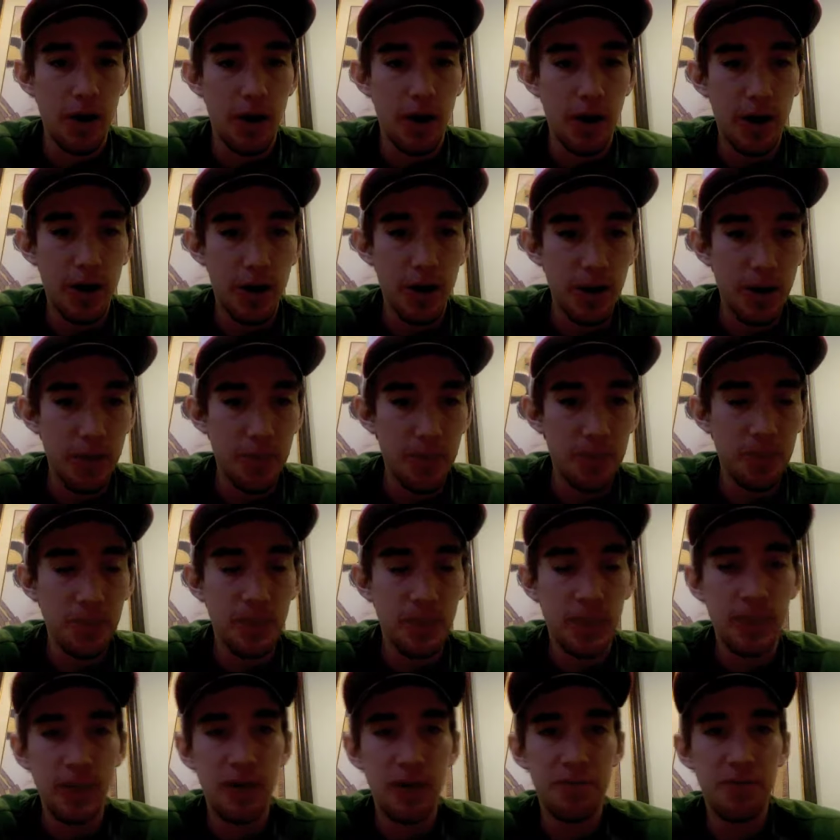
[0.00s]
I
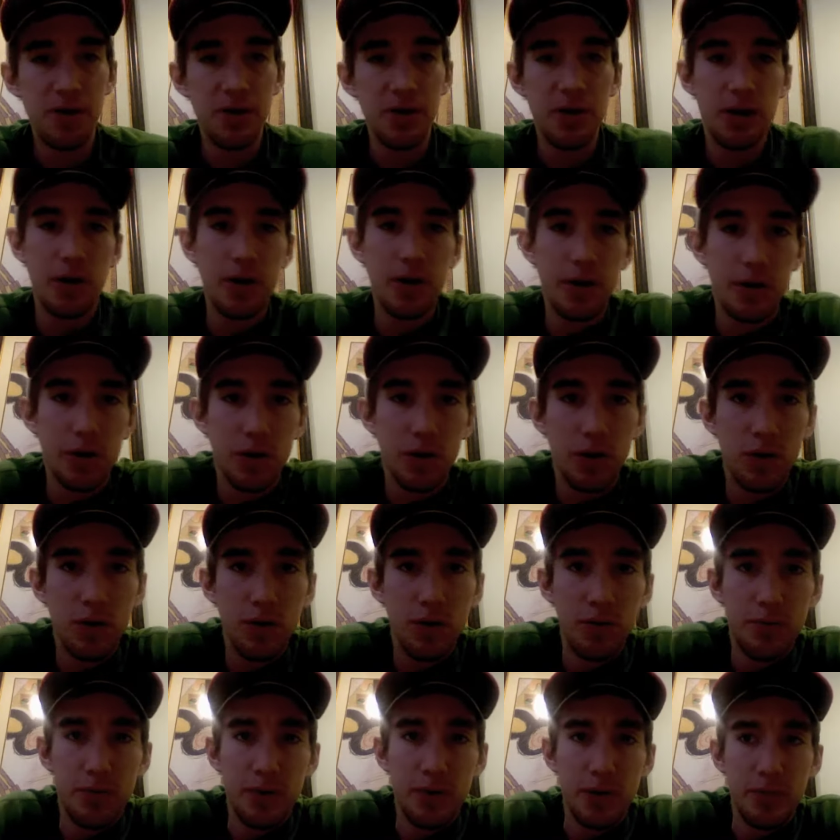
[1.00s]
found an
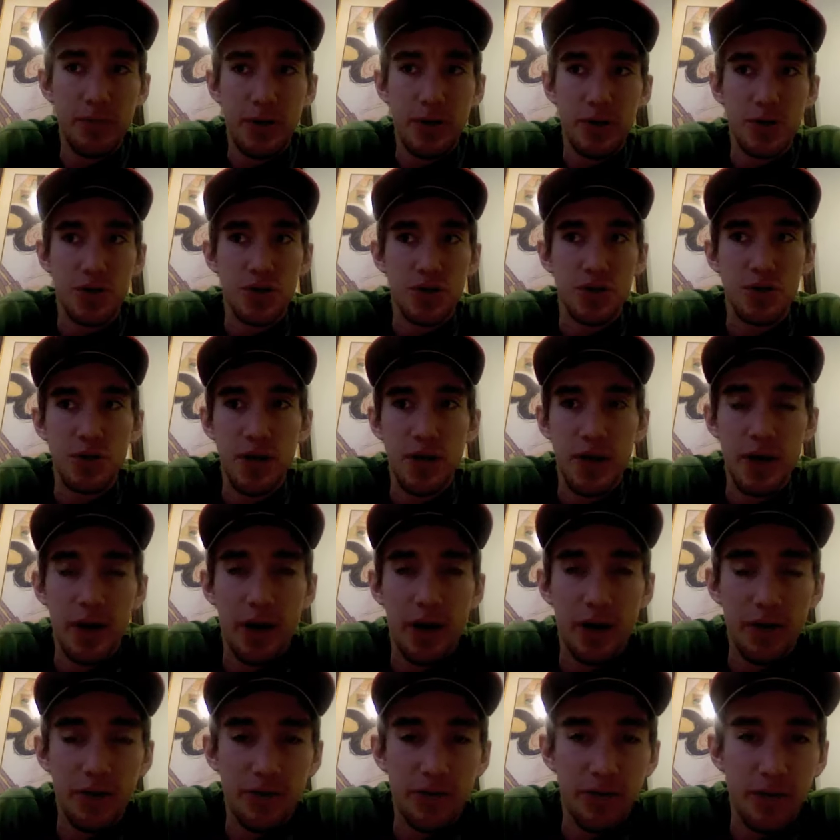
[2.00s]
article pretty much
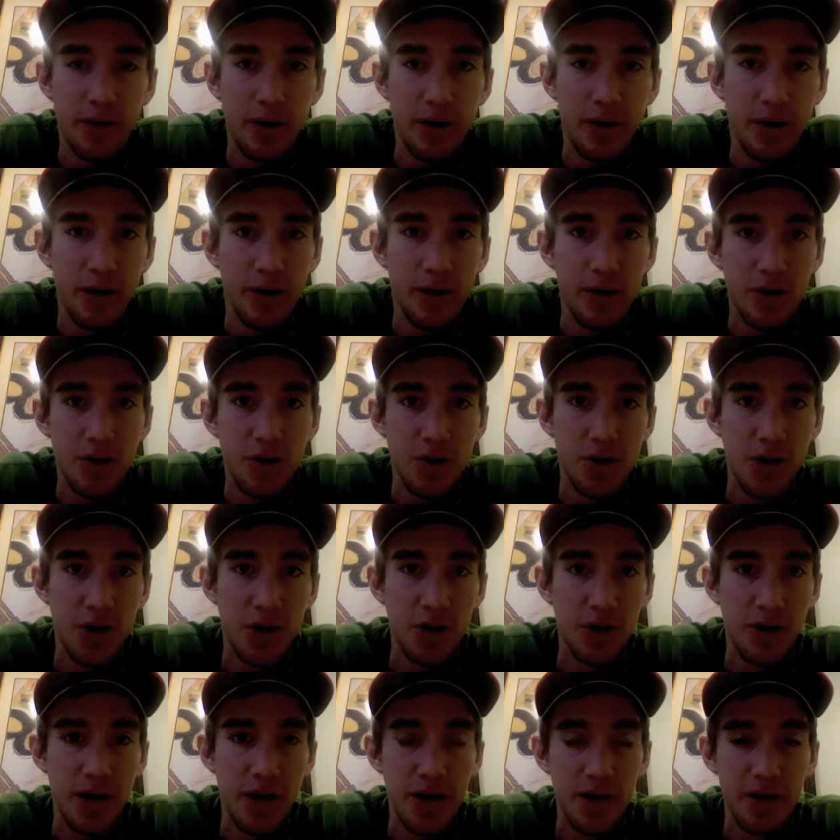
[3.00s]
that shared
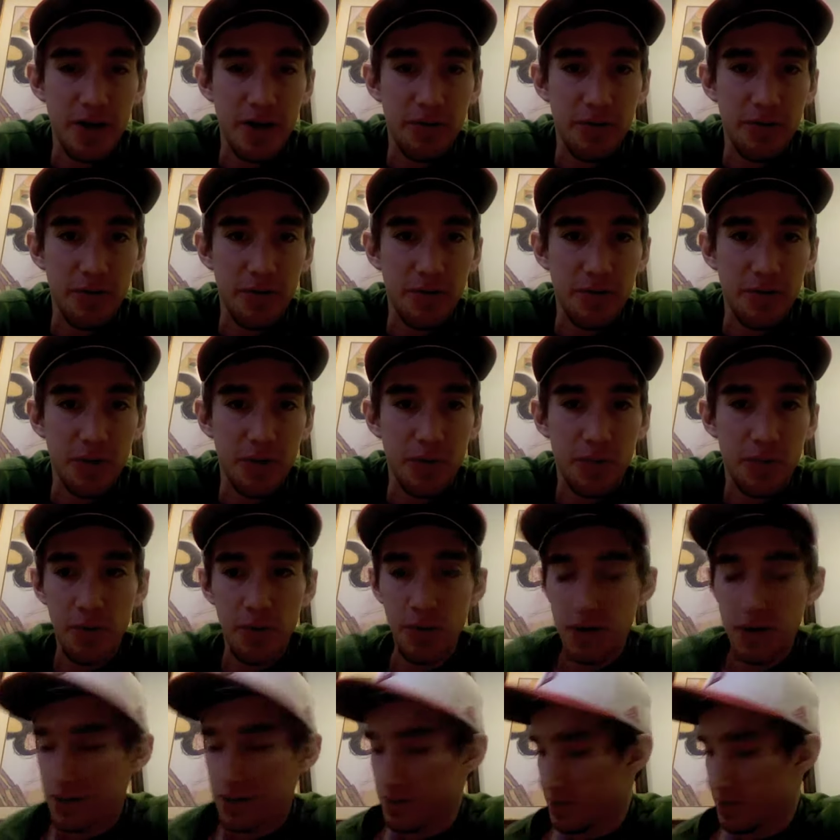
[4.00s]
a lot of different
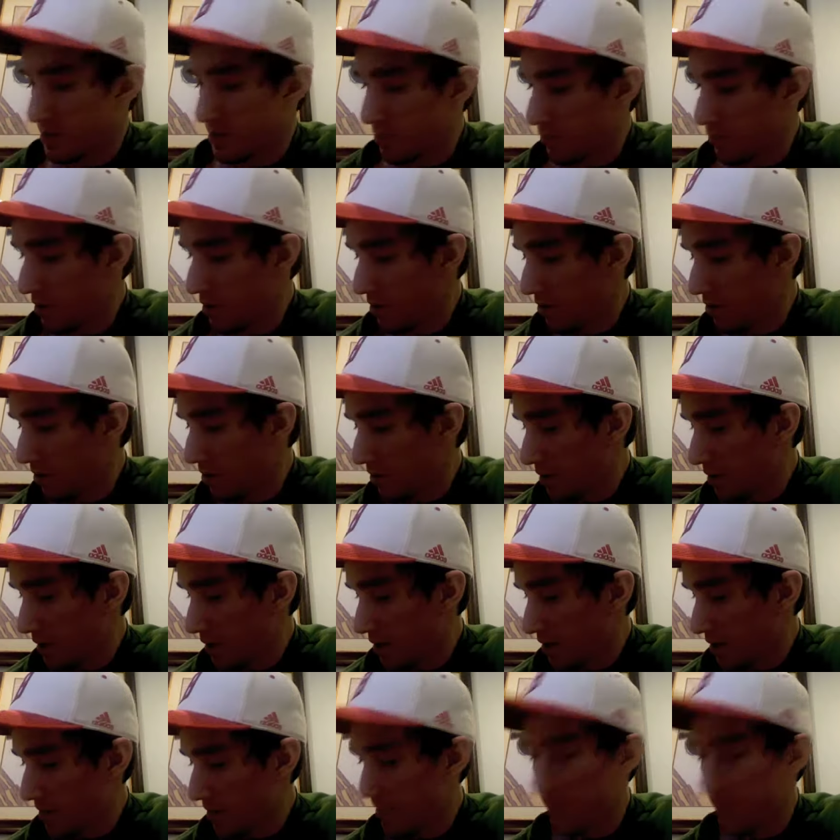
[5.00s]
viewpoints with
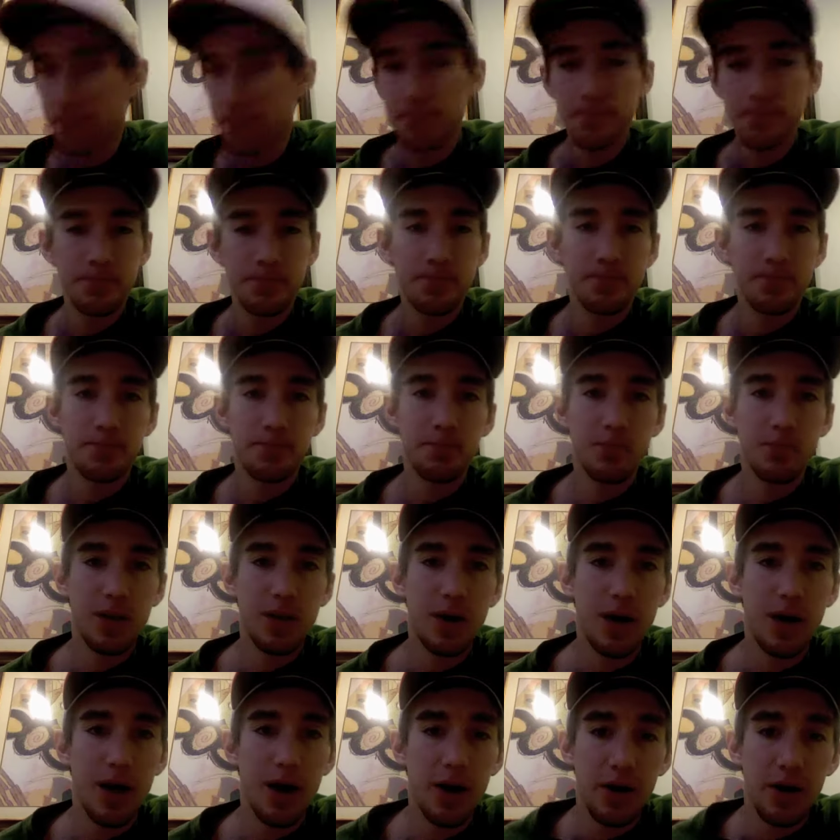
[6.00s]

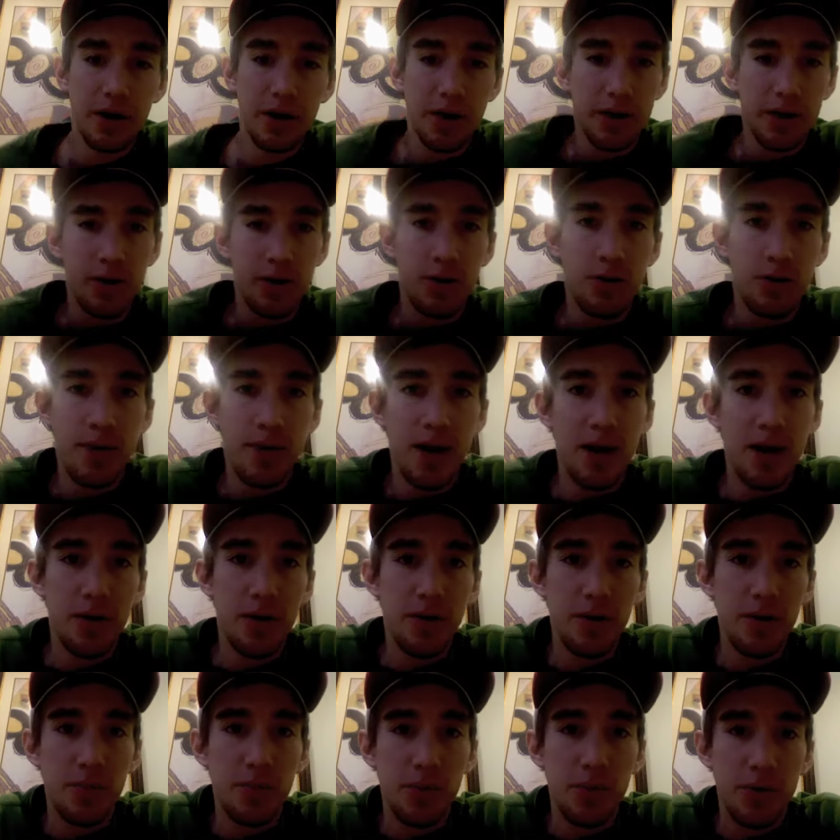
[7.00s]
how to go
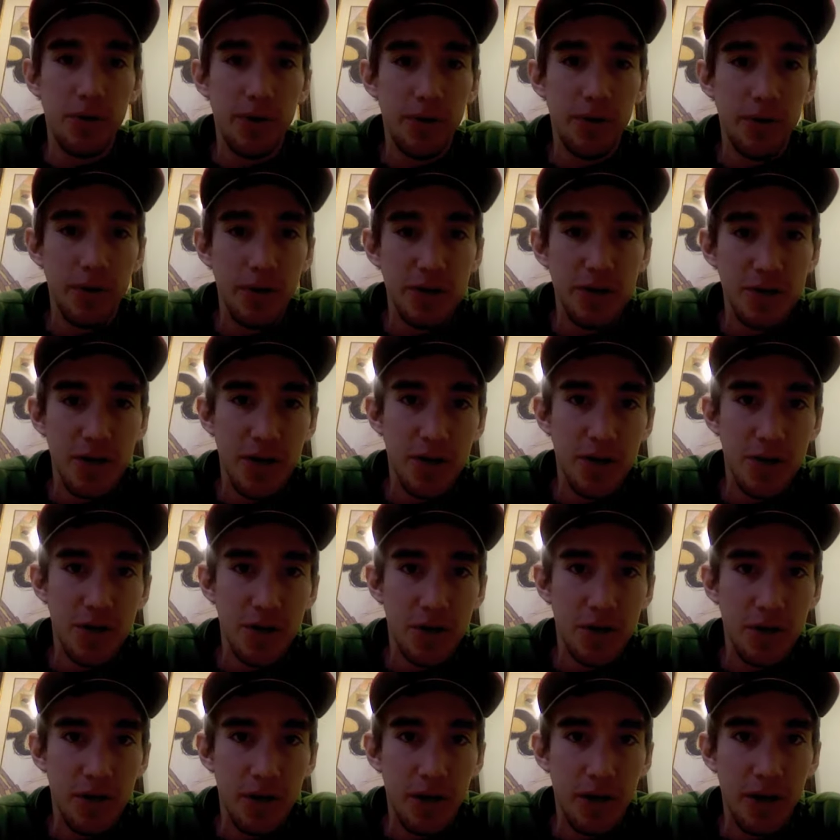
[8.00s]
about employee
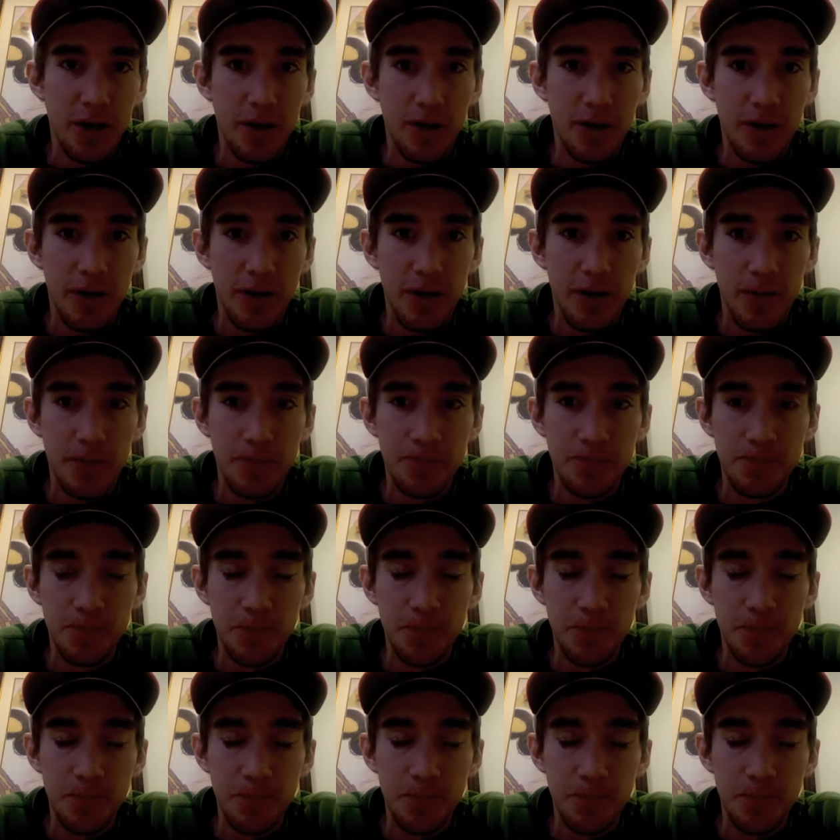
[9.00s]
orientation and